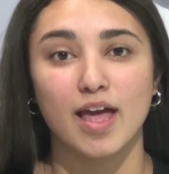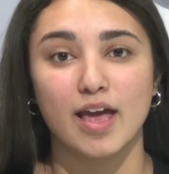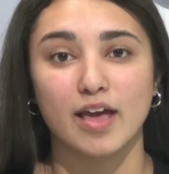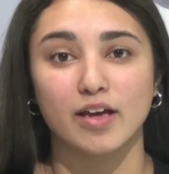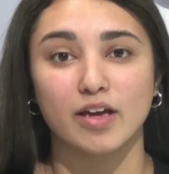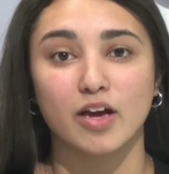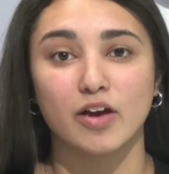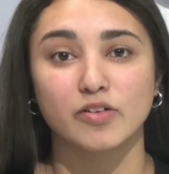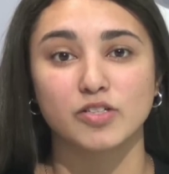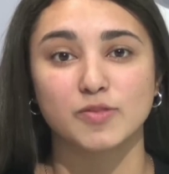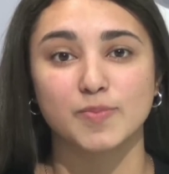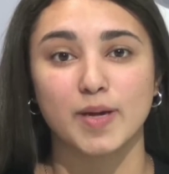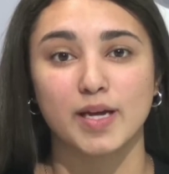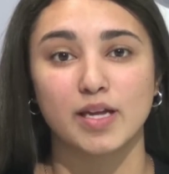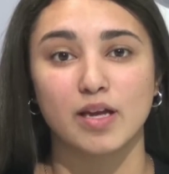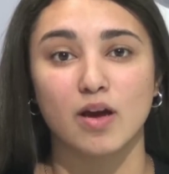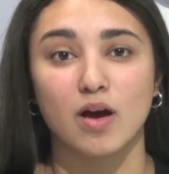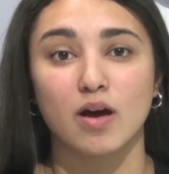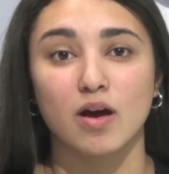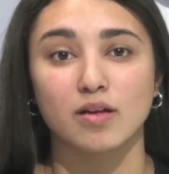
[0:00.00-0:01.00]
and Coach
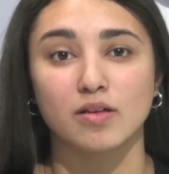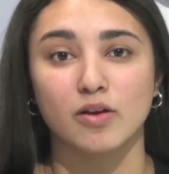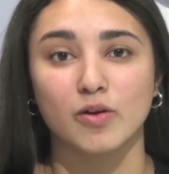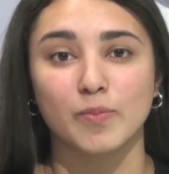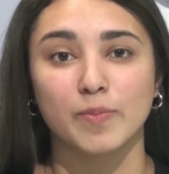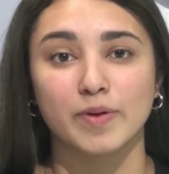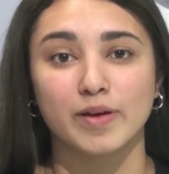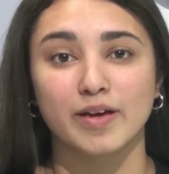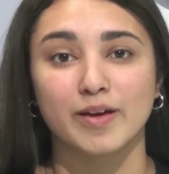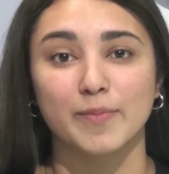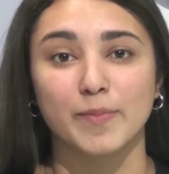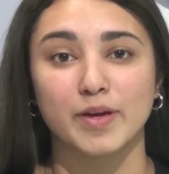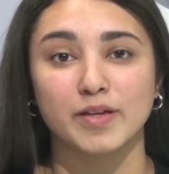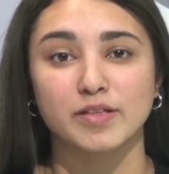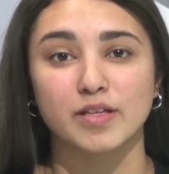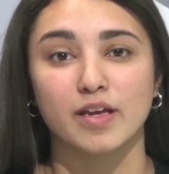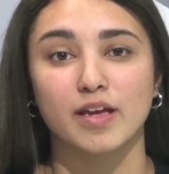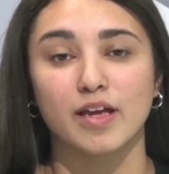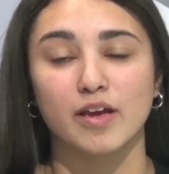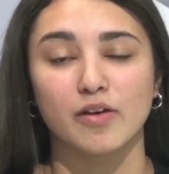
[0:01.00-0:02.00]
Bennett on open
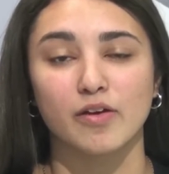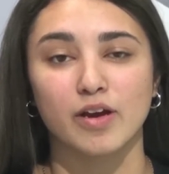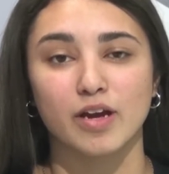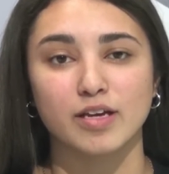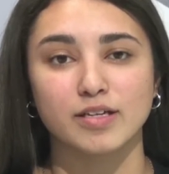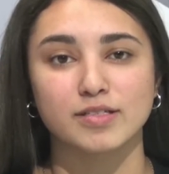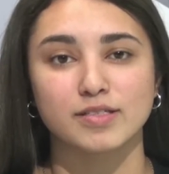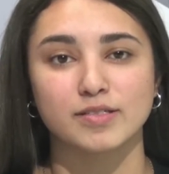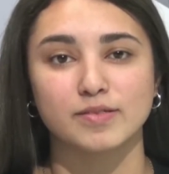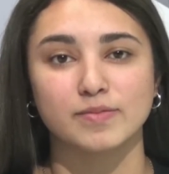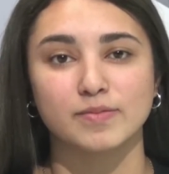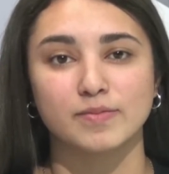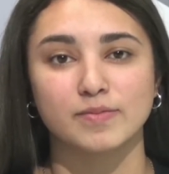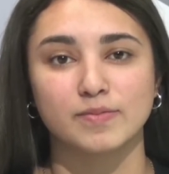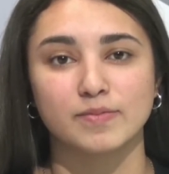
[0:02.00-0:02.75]
command areas.